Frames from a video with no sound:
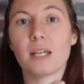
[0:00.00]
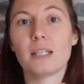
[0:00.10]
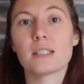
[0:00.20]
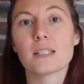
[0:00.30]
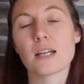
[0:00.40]

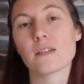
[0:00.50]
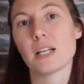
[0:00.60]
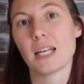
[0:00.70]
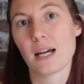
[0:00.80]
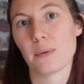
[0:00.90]
Instead of
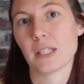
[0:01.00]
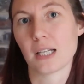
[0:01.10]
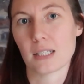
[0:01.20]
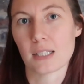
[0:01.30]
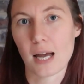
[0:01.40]
allowing
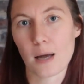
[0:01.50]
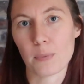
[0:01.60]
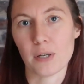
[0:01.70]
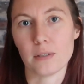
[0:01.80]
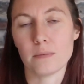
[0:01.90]
that to
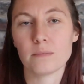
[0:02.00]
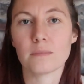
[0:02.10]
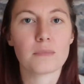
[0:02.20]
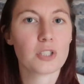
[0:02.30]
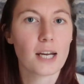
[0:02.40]
happen,
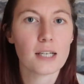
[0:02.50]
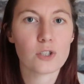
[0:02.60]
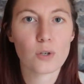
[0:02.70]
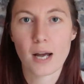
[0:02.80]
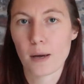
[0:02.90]

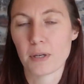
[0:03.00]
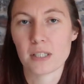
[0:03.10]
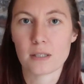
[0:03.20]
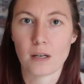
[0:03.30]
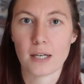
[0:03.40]
change your
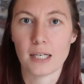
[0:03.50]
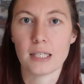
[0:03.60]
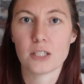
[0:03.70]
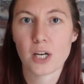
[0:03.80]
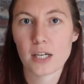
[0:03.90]
habits
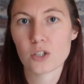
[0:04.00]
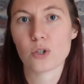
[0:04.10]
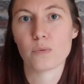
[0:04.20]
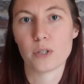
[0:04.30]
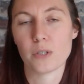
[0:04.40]
slightly, change
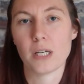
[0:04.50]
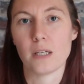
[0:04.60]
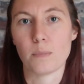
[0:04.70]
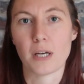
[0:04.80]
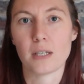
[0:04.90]
your
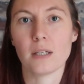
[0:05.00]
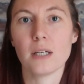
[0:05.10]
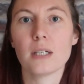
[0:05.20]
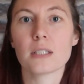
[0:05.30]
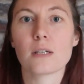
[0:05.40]
routine a bit
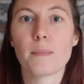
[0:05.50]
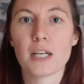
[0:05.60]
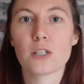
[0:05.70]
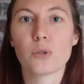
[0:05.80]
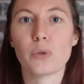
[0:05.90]
to
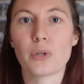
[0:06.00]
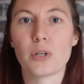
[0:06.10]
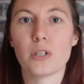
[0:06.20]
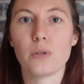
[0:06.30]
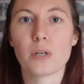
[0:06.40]
make sure
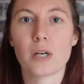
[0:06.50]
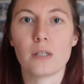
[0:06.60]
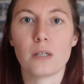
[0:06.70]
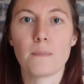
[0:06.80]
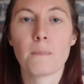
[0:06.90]
that you
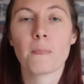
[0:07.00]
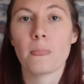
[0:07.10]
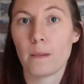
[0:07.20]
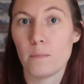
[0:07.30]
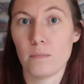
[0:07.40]
can
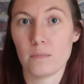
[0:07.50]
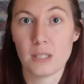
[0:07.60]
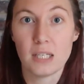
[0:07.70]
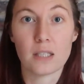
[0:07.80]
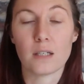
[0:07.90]

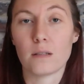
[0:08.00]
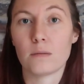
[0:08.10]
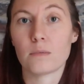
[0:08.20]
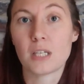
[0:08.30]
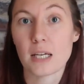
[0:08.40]
either
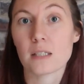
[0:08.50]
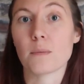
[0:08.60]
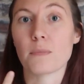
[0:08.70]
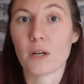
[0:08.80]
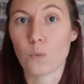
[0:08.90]
take
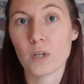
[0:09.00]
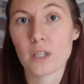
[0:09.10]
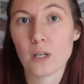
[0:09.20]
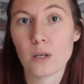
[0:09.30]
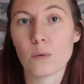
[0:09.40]
something
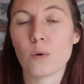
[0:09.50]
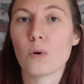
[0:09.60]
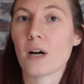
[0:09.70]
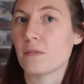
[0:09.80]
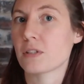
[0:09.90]
with you
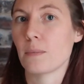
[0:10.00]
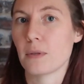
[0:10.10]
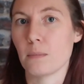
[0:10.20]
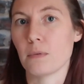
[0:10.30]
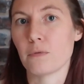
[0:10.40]
or have
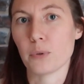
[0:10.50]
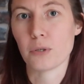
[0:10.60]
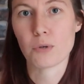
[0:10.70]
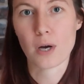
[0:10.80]
something before you